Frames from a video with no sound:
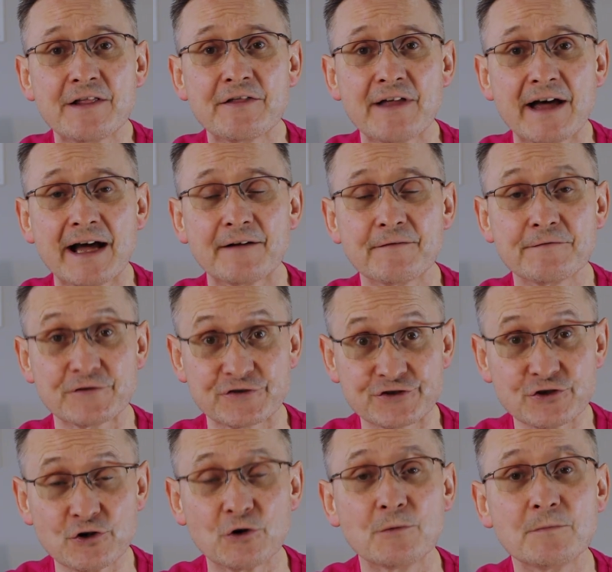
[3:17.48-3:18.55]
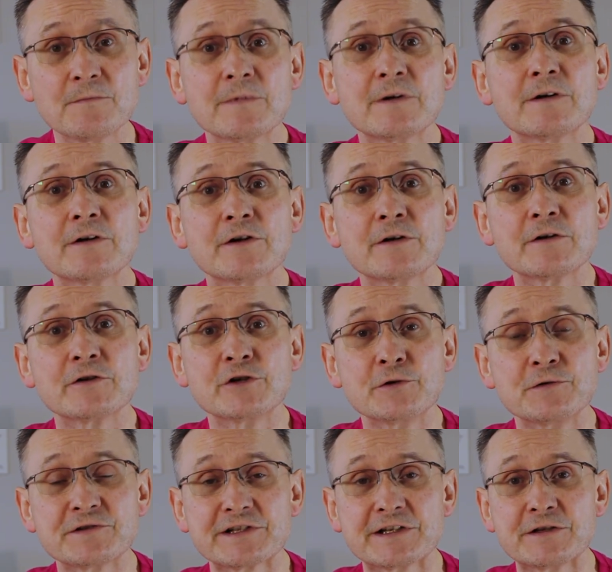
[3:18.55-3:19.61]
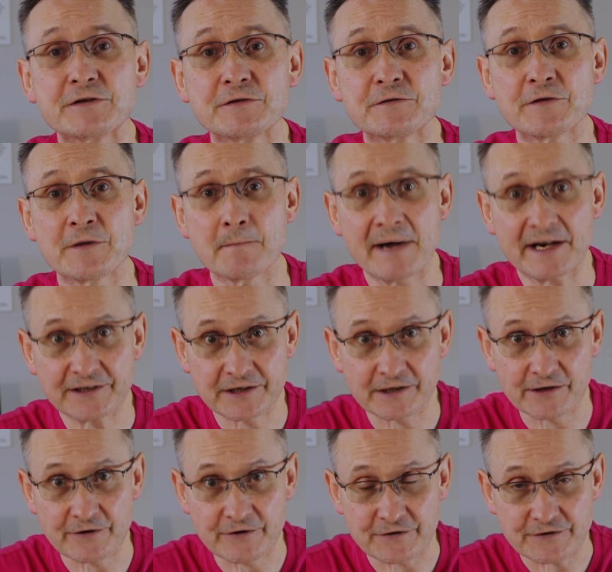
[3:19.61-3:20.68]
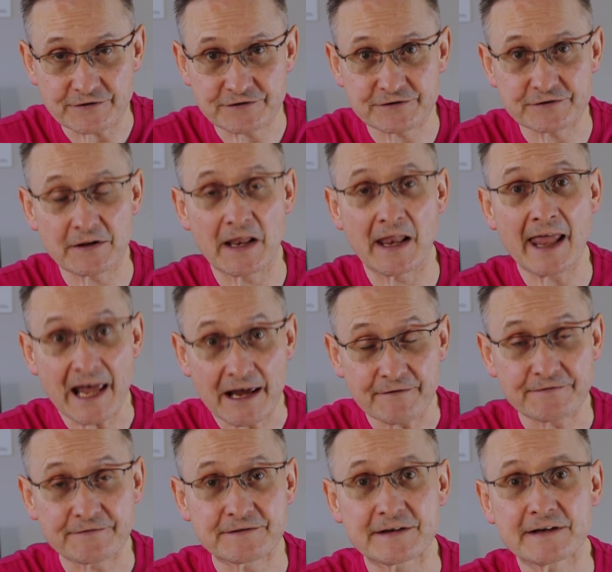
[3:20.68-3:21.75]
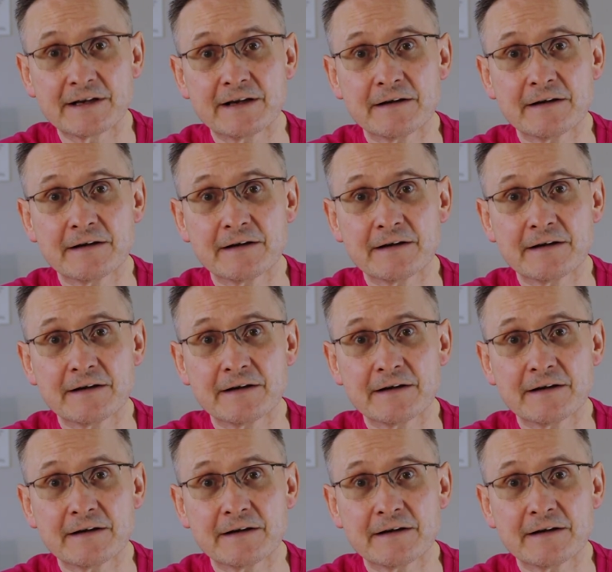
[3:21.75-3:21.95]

that for some, using the macula that's left